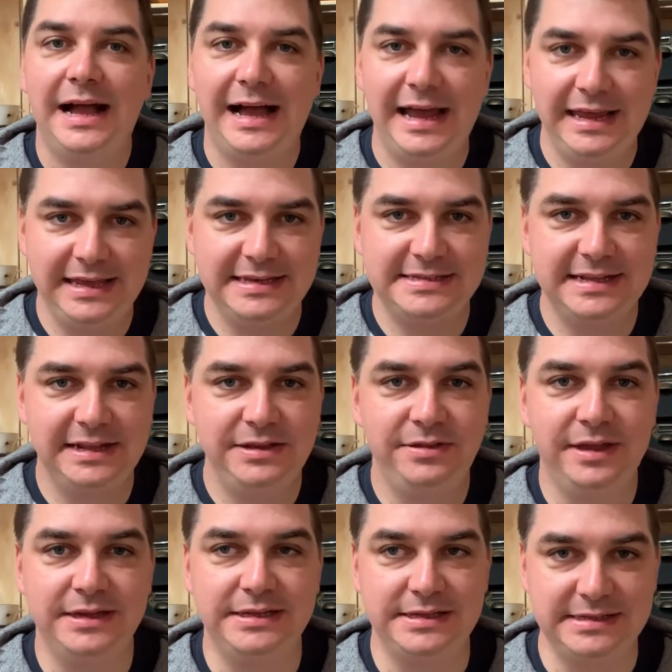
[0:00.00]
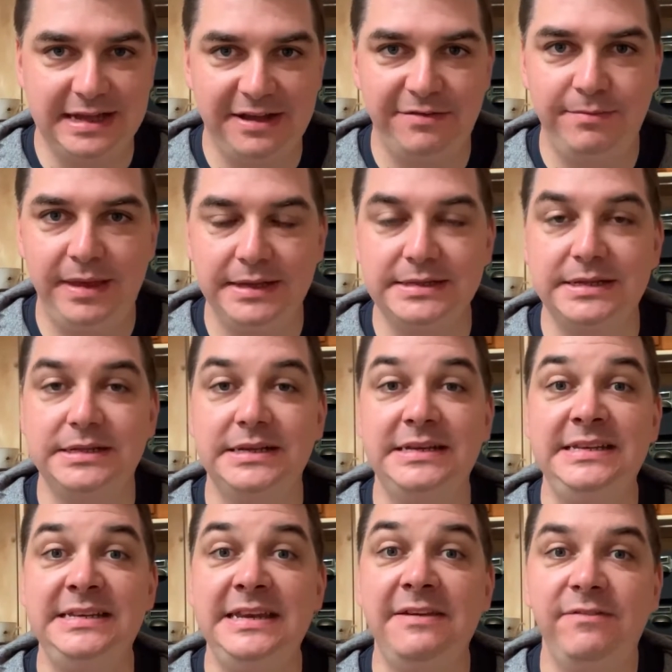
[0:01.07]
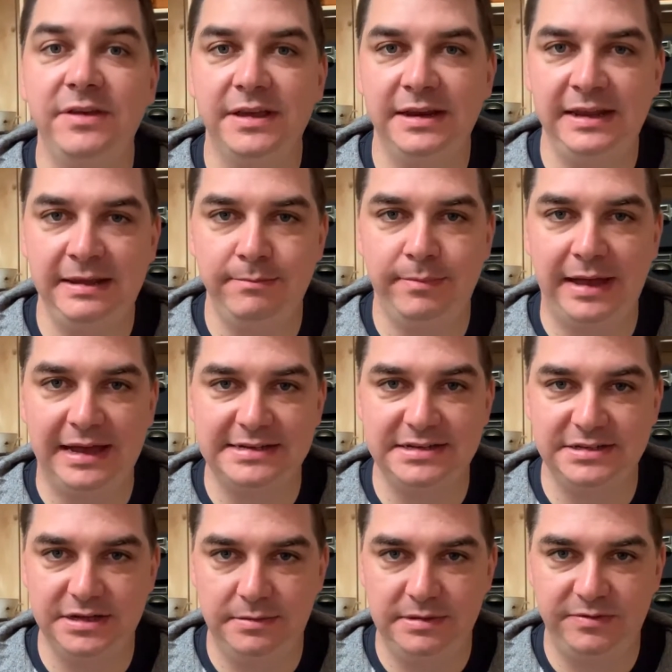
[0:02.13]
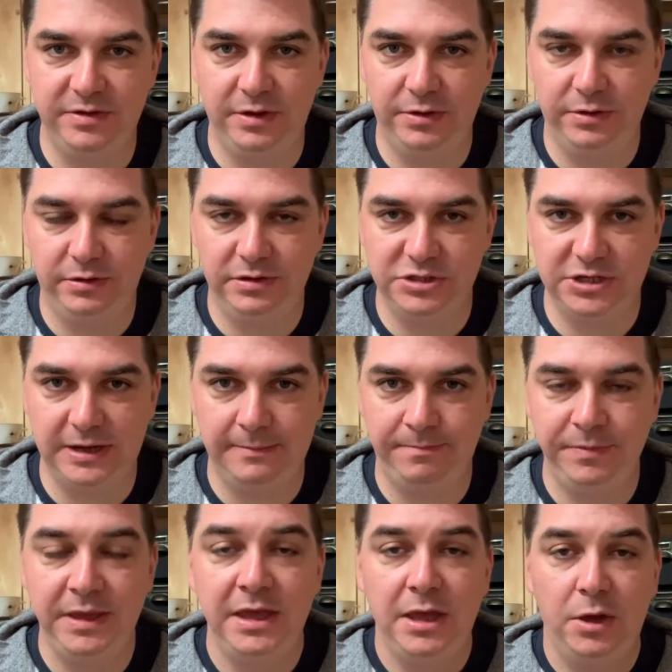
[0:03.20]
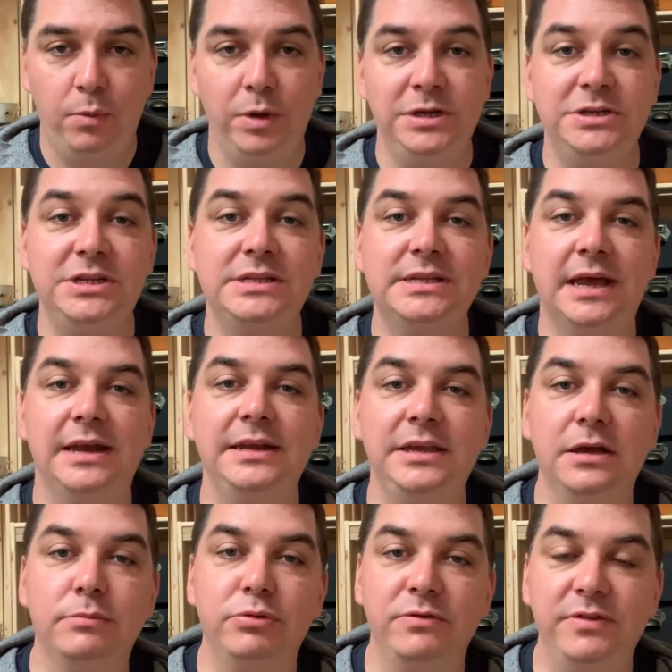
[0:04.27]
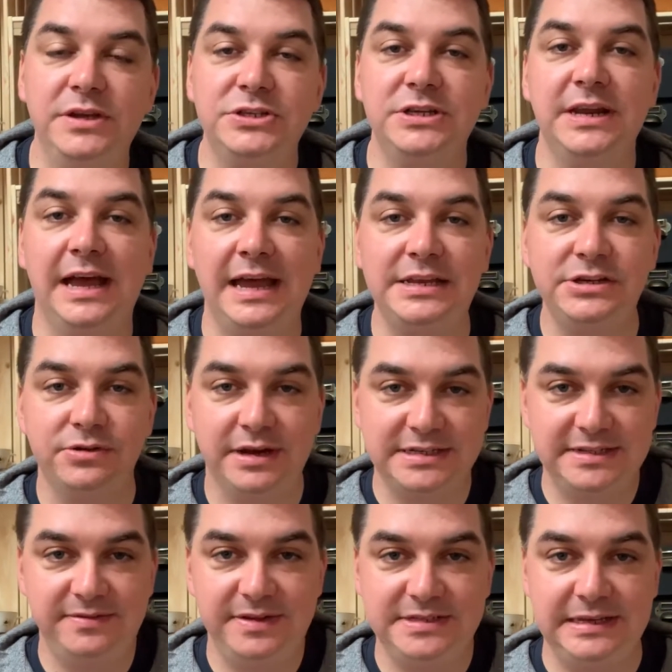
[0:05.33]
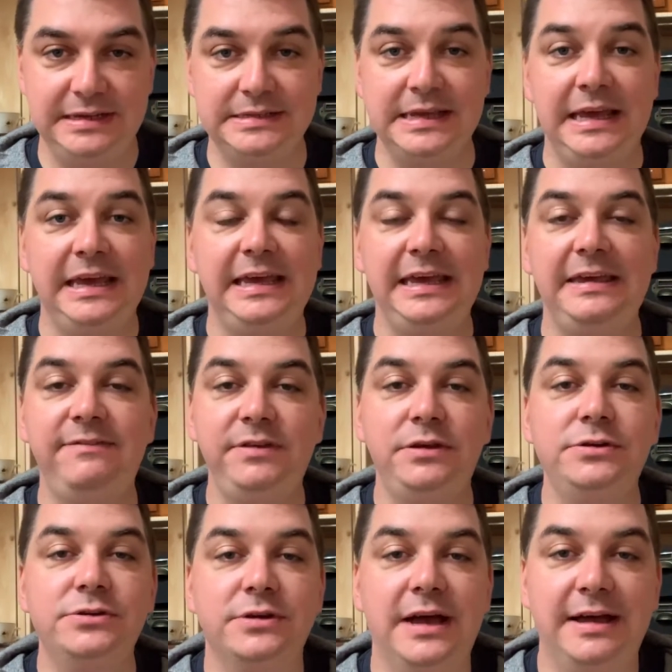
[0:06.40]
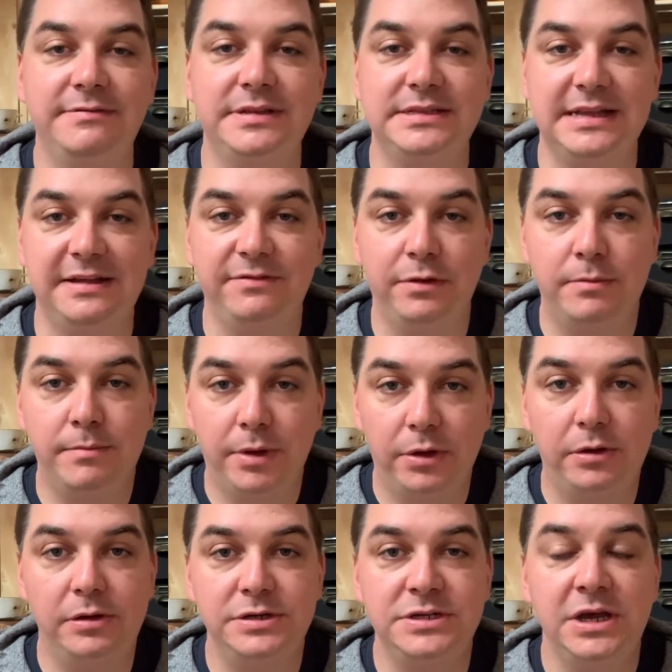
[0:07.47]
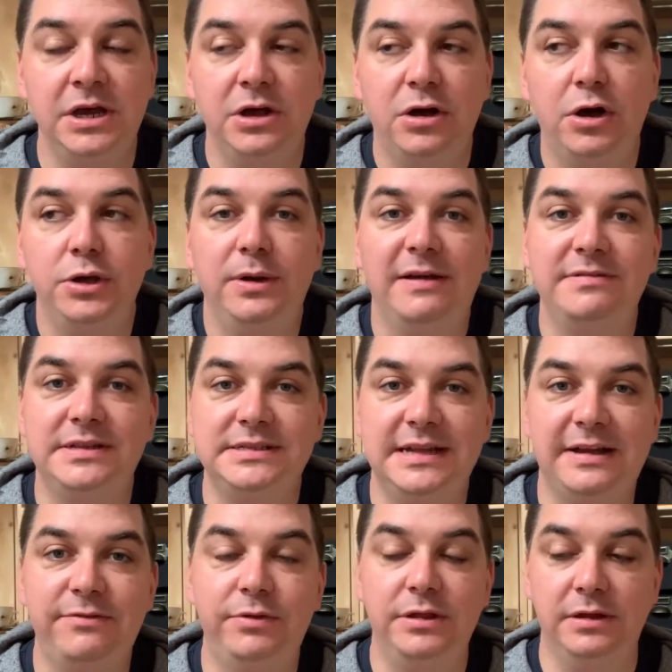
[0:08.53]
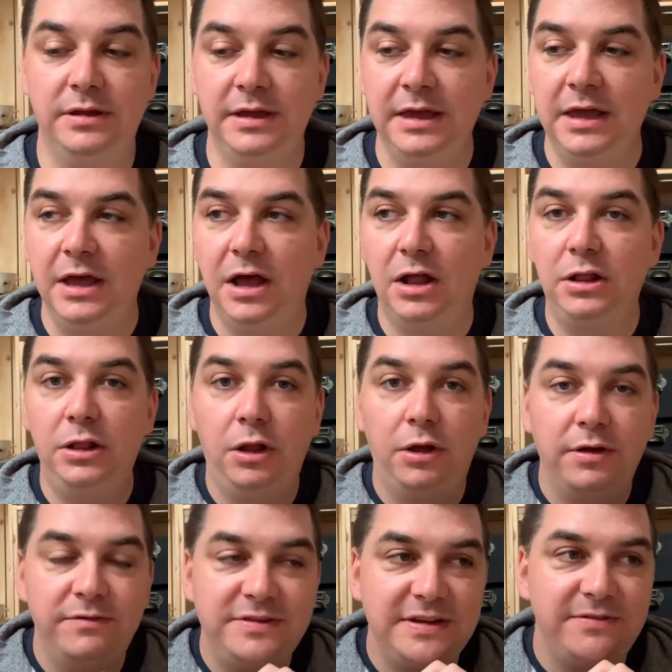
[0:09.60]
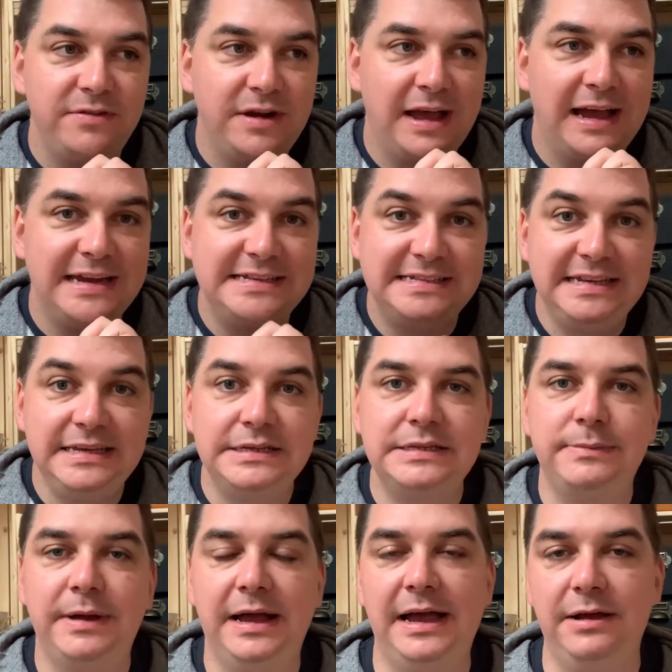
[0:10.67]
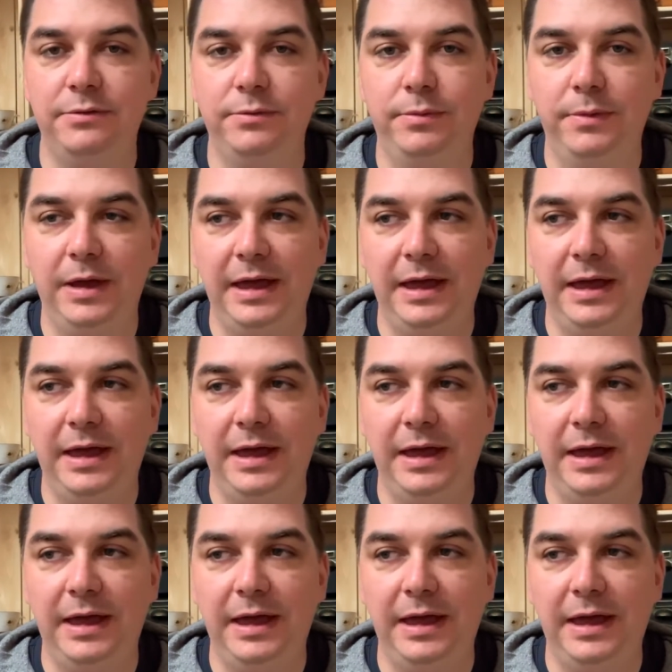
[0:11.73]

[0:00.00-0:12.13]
I can tell you that staff makes a significant impact in terms of your culture. When you're designing your provision and your activities, if you don't have staff on board, or you have staff with a lot of different ideas about how